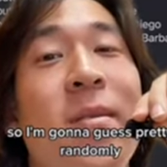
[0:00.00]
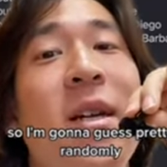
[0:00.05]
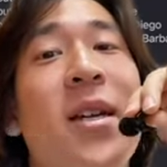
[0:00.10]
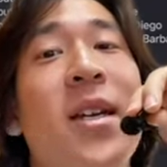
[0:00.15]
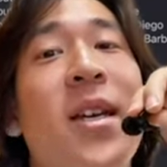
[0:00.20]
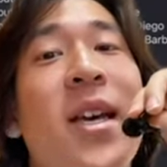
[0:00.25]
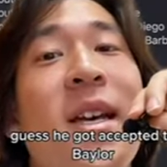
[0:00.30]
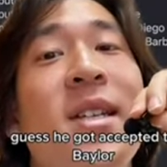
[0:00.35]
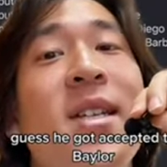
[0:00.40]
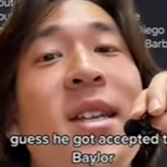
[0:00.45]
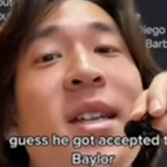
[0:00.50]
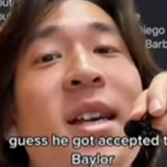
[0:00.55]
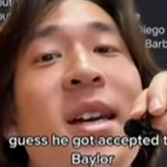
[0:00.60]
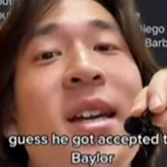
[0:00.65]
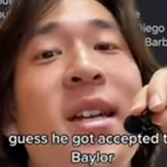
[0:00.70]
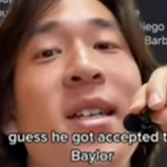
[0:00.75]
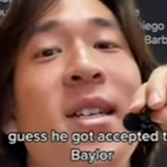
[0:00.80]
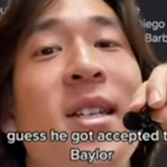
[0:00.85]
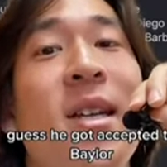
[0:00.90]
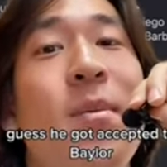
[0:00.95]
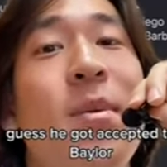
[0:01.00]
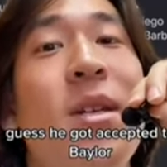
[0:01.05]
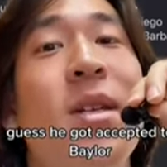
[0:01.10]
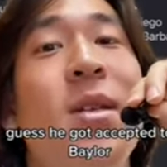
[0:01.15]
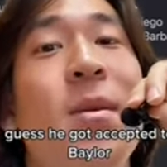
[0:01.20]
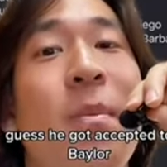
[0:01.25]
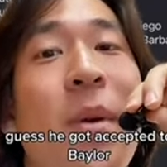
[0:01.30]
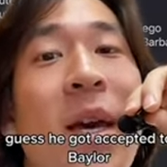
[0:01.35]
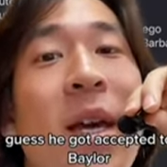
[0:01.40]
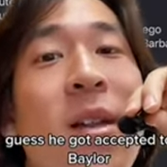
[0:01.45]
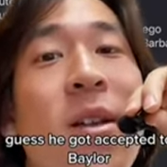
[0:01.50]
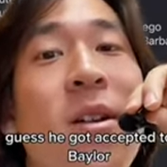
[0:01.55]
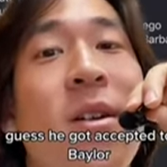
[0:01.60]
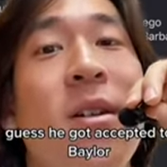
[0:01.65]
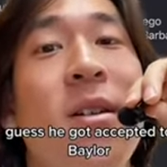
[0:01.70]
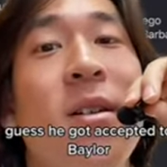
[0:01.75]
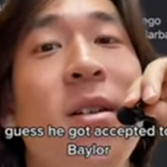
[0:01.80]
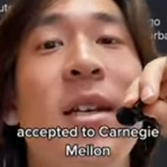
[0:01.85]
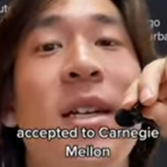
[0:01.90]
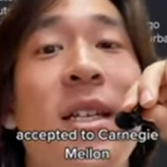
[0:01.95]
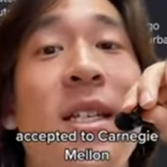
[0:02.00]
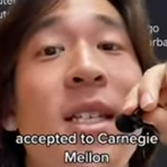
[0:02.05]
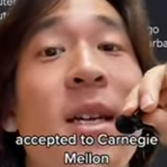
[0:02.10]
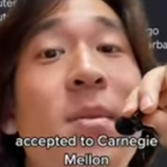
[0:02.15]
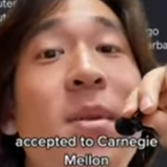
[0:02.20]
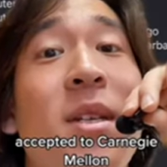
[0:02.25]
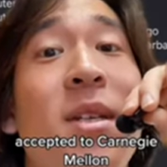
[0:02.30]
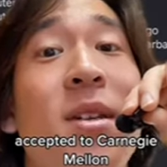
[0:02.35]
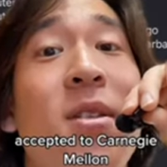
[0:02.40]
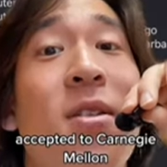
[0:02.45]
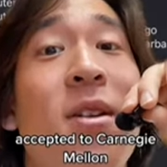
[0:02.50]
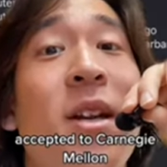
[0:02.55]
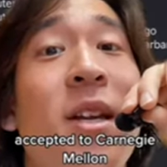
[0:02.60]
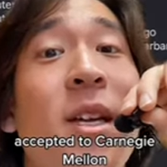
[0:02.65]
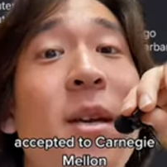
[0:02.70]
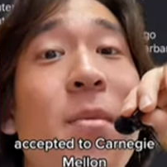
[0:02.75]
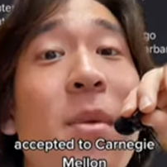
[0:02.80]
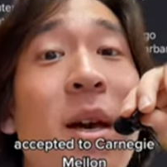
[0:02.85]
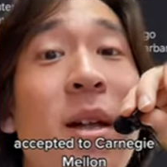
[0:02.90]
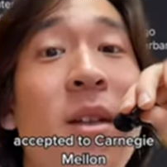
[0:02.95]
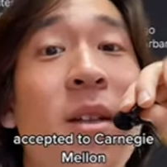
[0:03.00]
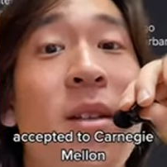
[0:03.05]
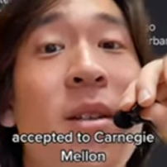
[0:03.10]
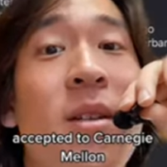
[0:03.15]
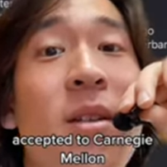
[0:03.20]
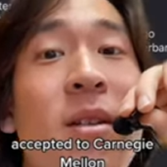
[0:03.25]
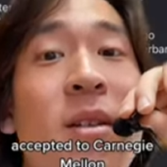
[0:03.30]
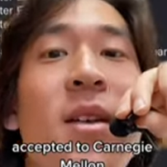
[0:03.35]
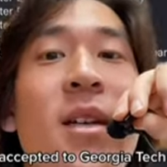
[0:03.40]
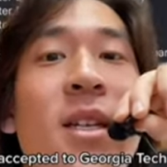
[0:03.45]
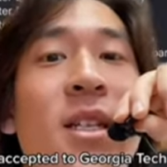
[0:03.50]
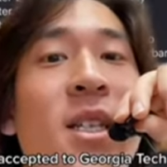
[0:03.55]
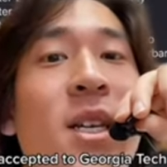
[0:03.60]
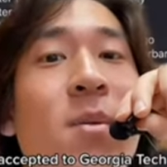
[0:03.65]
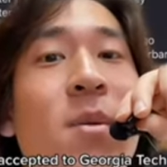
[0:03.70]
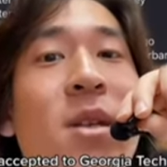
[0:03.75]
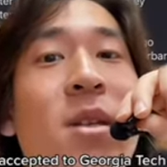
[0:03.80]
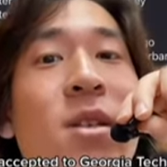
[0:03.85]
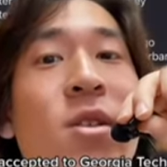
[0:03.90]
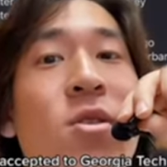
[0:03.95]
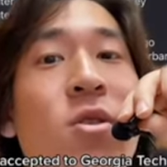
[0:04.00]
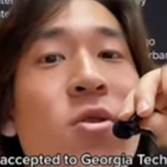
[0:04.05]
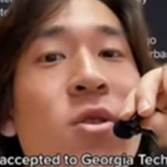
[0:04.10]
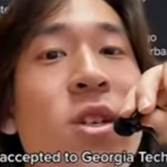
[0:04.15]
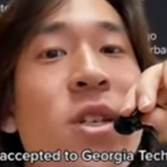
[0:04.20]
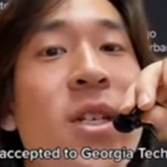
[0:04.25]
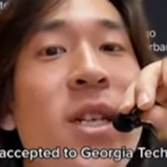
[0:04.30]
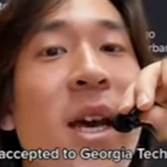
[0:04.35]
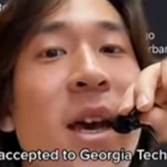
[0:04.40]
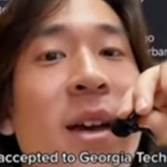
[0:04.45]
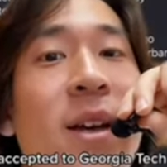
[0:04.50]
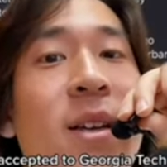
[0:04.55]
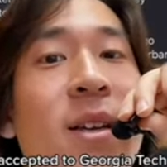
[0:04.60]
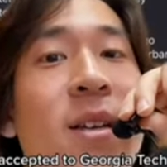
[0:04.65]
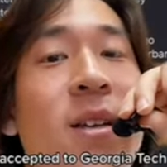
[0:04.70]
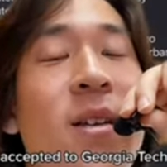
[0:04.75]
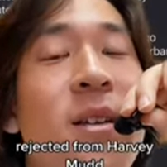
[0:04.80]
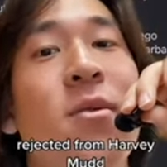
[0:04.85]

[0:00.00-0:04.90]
guess that he got accepted to Baylor, accepted to Carnegie Mellon, accepted to Georgia Tech,